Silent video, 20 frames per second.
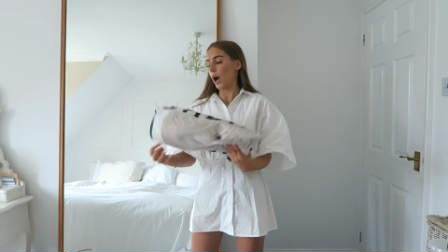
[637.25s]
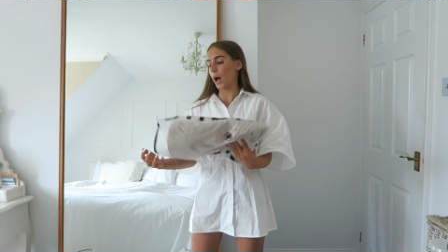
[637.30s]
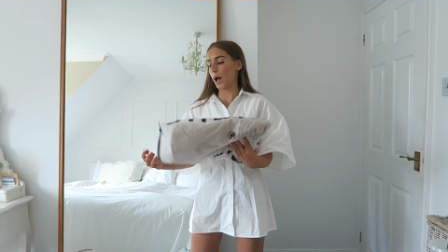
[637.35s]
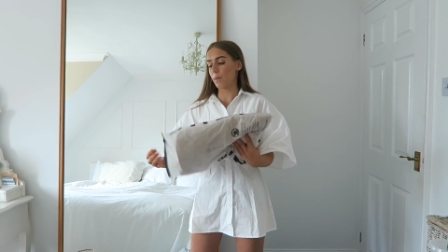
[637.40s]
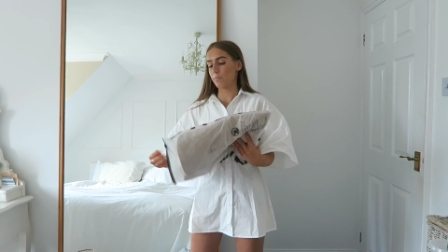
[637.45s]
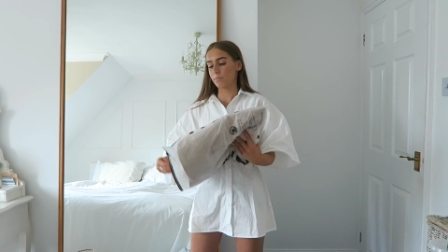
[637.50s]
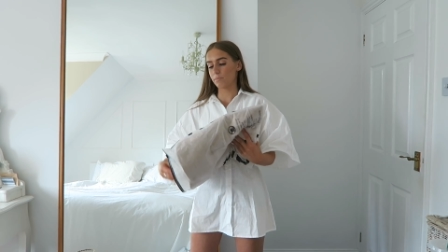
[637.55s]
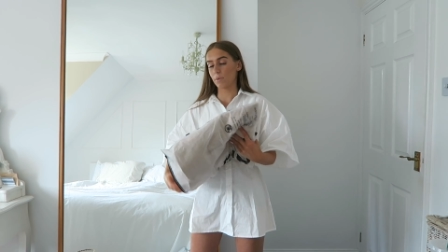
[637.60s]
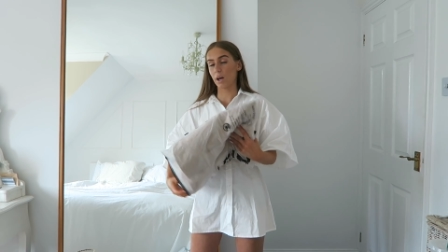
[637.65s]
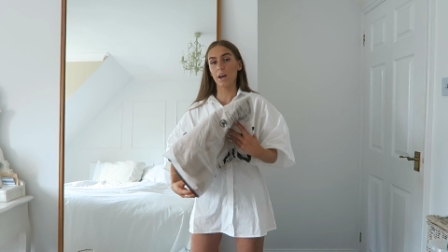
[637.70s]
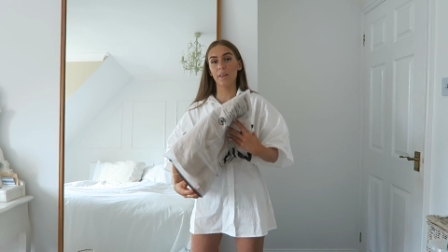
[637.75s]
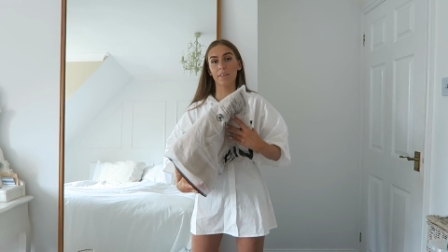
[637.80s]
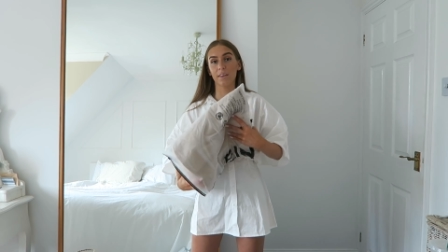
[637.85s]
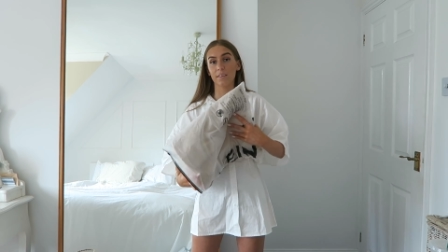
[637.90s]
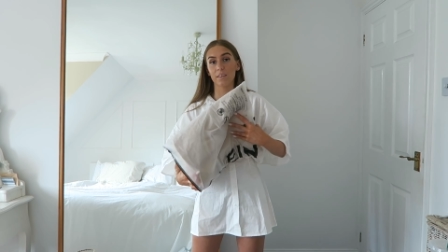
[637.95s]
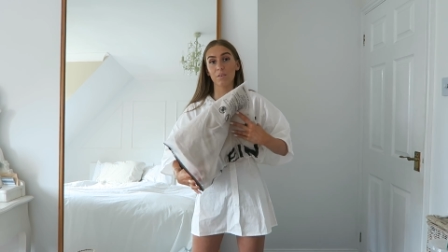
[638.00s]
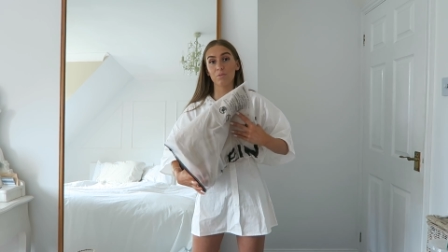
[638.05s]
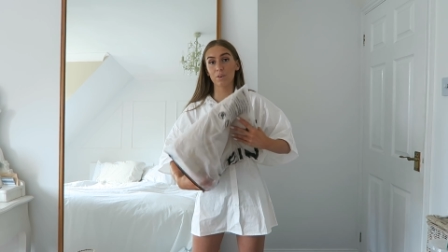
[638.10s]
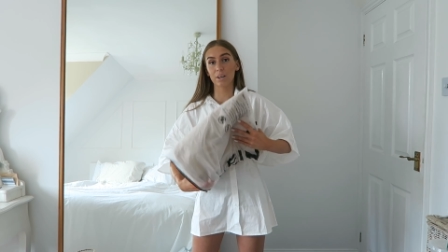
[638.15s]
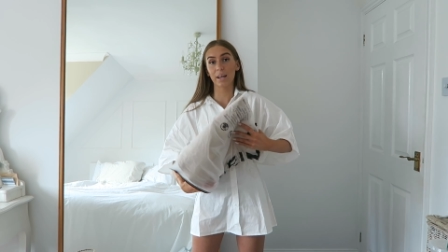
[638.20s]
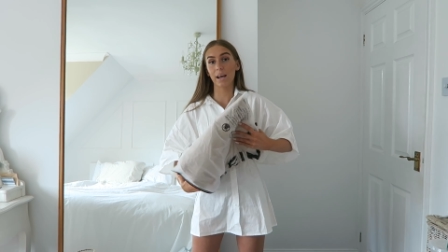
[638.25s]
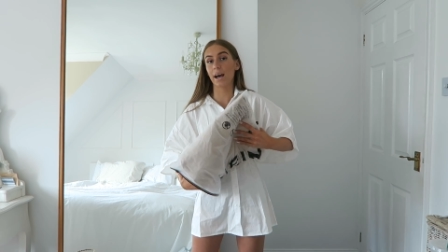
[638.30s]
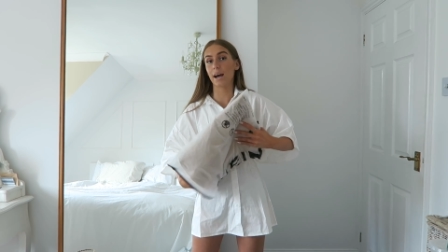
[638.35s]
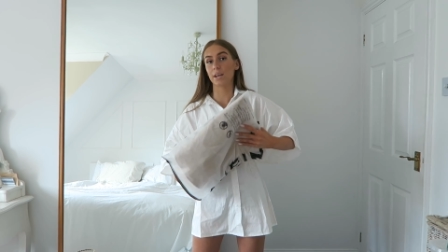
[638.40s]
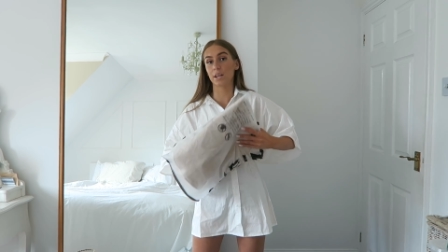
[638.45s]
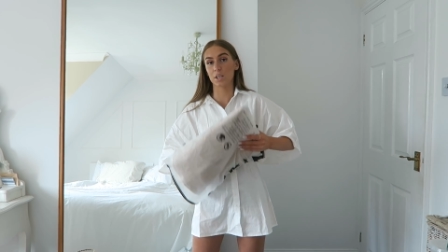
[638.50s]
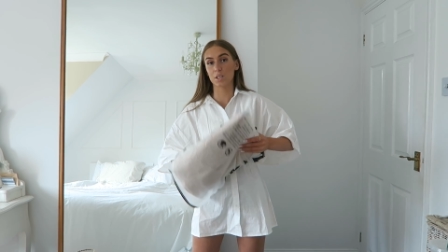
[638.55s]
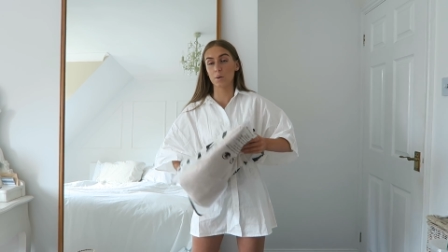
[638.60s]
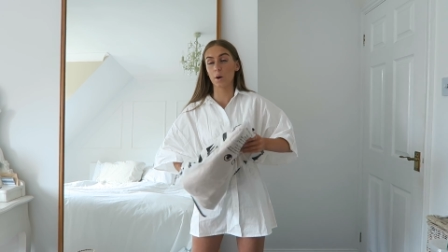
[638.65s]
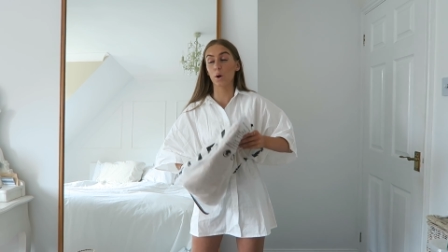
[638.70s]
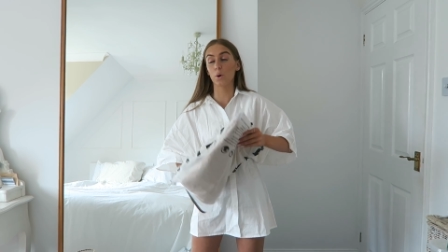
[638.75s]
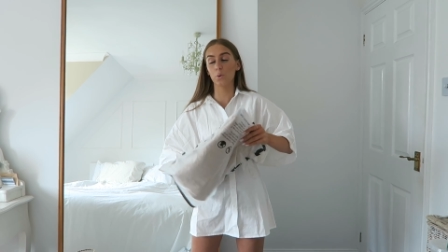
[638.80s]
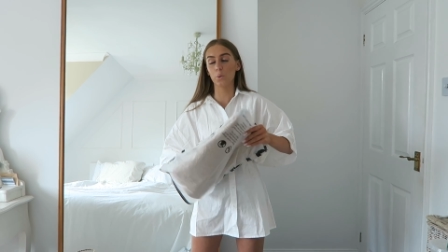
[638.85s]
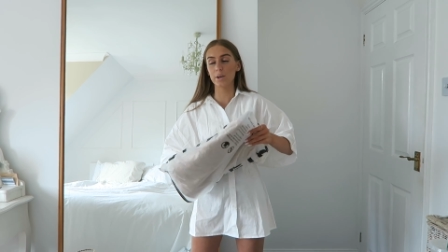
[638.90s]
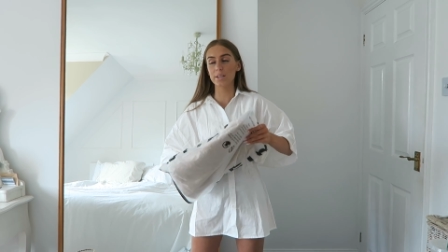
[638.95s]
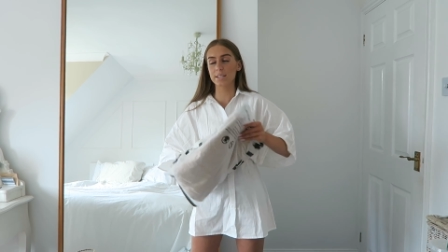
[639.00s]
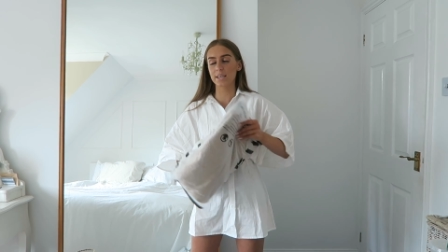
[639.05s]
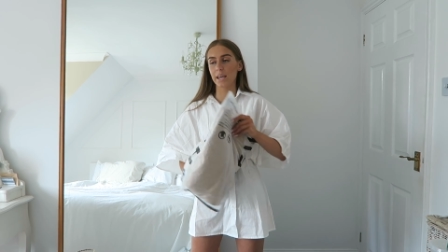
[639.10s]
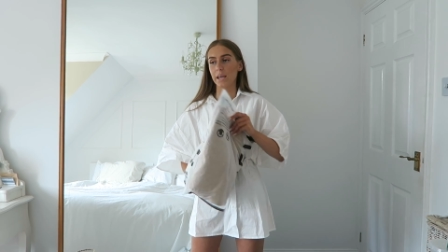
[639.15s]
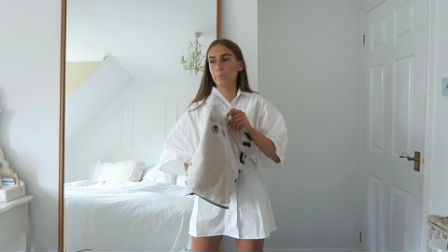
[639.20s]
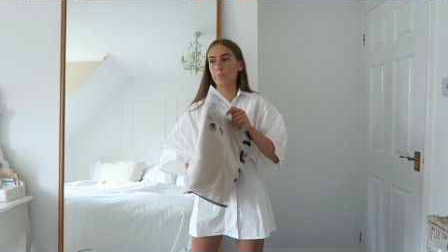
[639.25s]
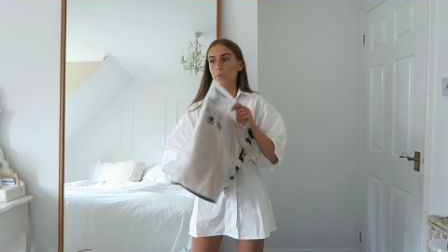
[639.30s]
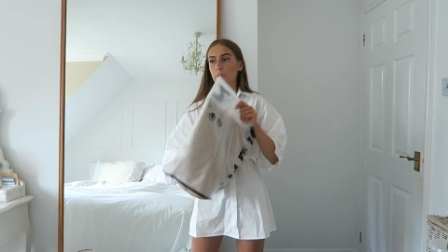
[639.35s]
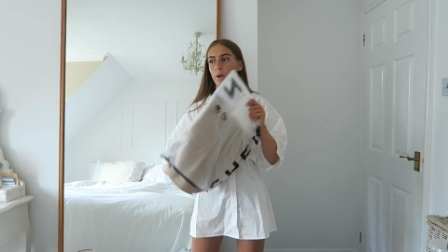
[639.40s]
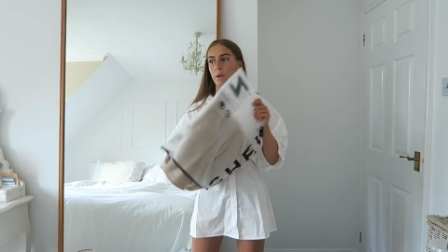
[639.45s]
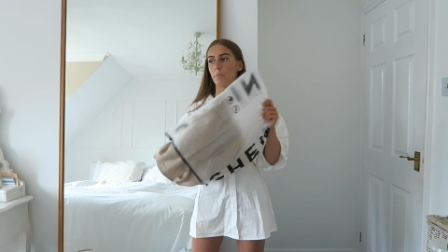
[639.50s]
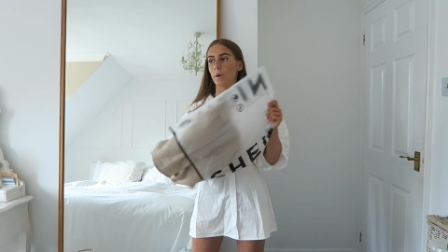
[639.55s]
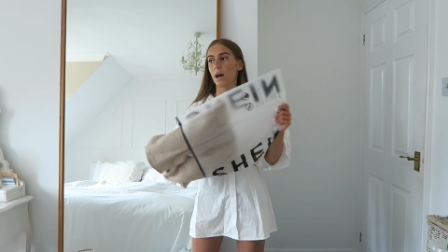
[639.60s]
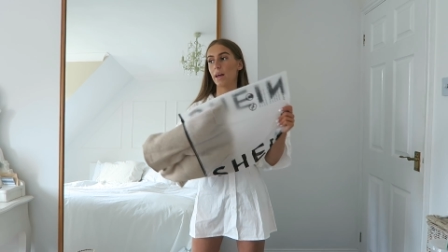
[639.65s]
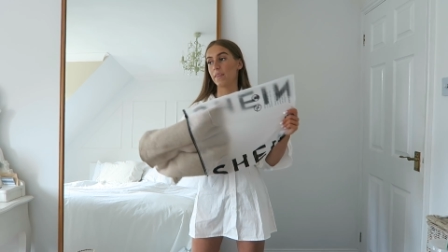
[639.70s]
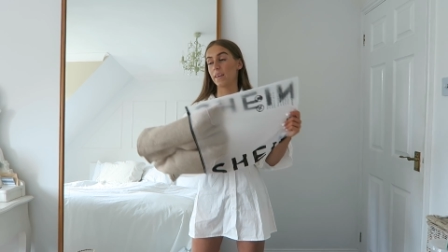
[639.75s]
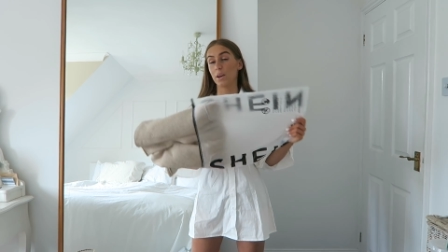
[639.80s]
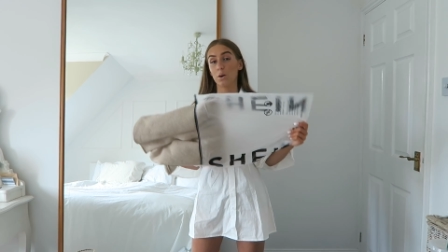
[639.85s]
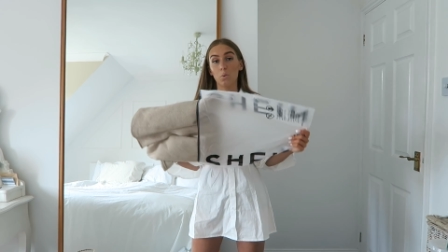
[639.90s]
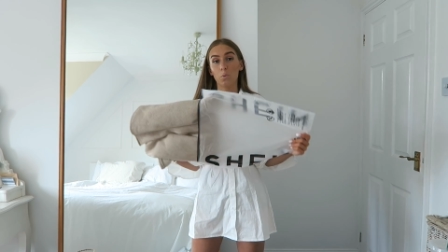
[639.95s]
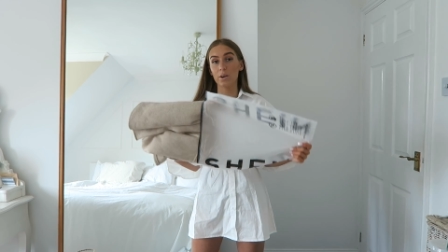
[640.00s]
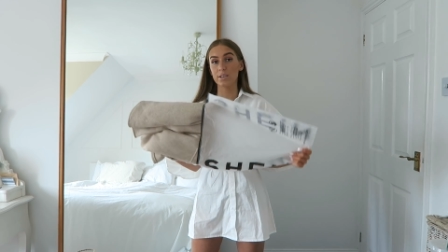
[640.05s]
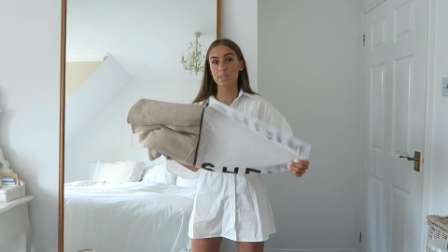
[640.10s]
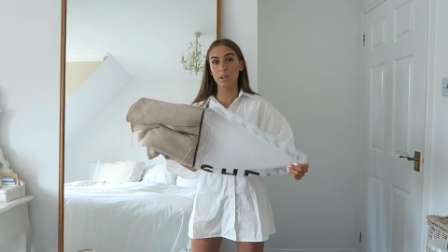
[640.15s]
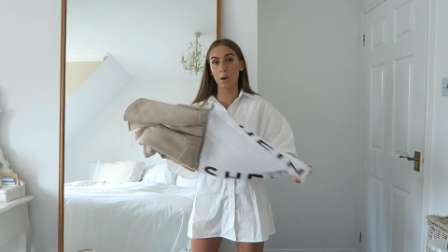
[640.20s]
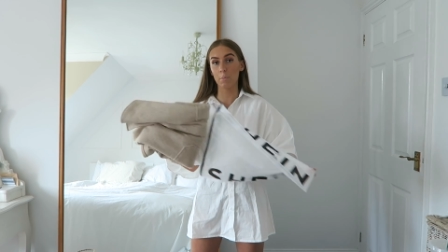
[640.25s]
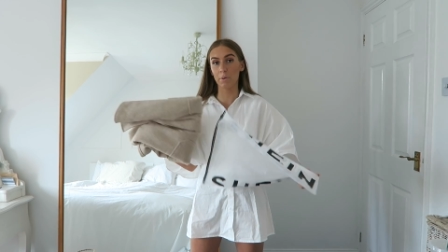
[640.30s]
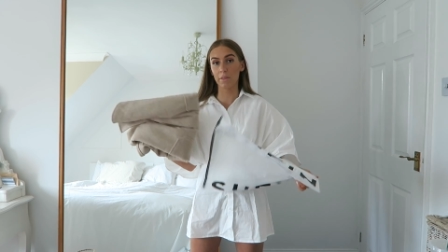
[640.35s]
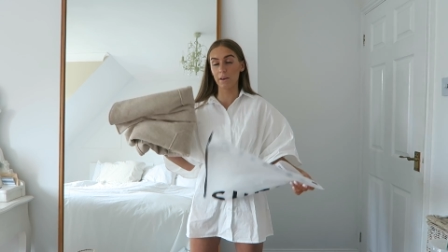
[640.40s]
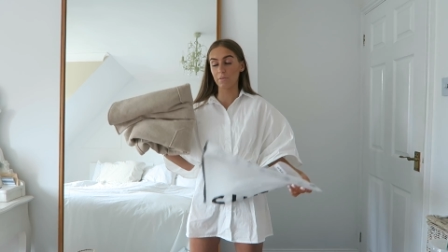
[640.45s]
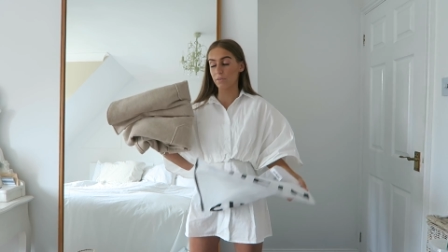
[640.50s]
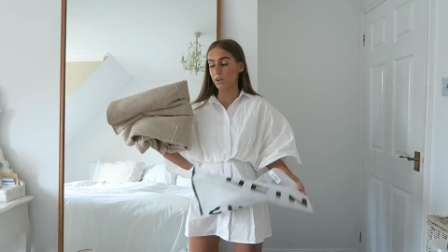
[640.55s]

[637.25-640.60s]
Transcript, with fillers: I think they're really handy, so I always keep them and they always come with